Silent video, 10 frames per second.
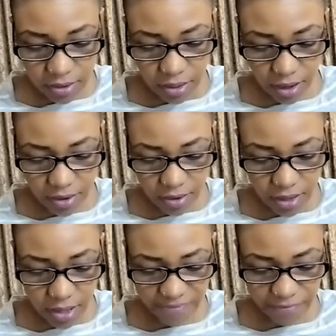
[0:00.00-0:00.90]
Yeah,
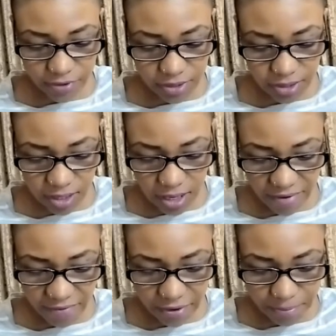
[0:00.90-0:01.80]
verse
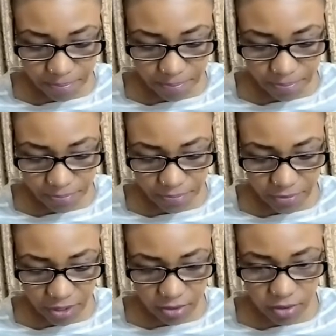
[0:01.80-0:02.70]
11.
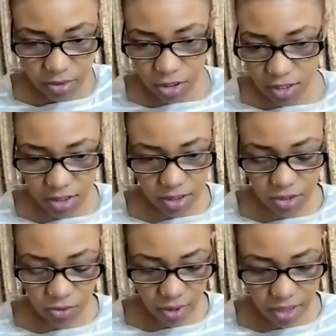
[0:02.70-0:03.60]

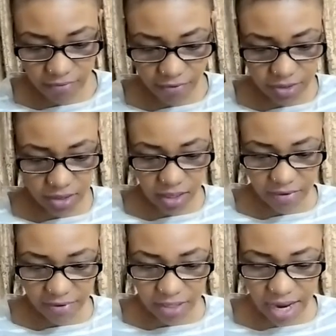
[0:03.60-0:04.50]
Genesis 1, verse
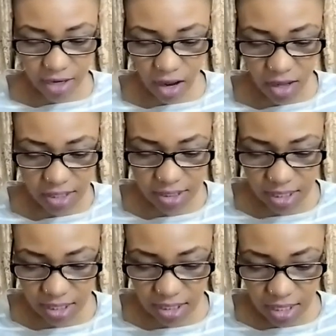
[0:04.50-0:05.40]
11. And God
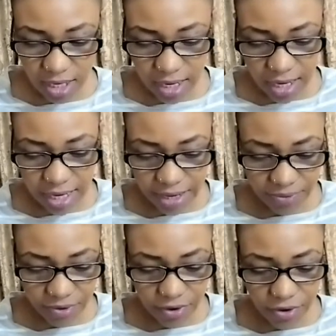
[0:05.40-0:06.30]
said,
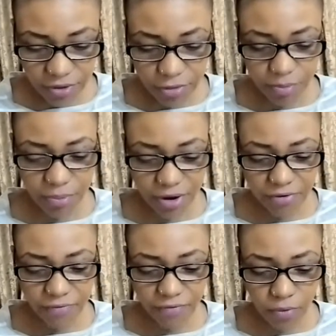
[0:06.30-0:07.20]
let the earth bring
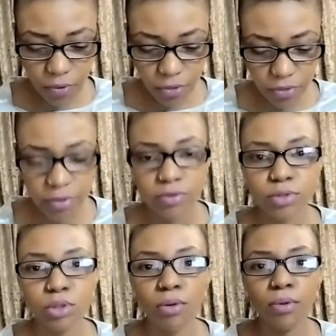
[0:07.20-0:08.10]
forth.
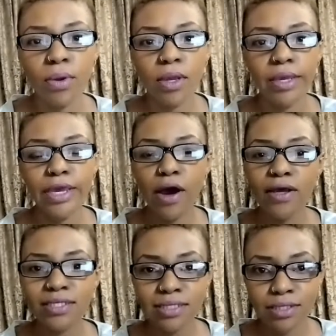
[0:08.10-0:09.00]
So he
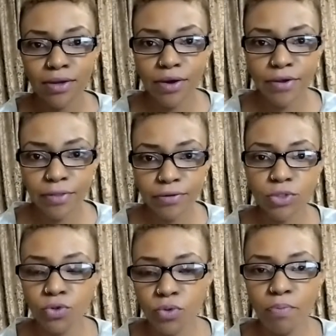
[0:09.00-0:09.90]
asked the earth
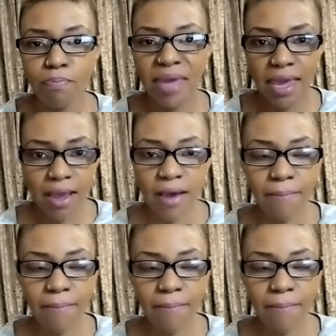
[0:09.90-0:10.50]
to be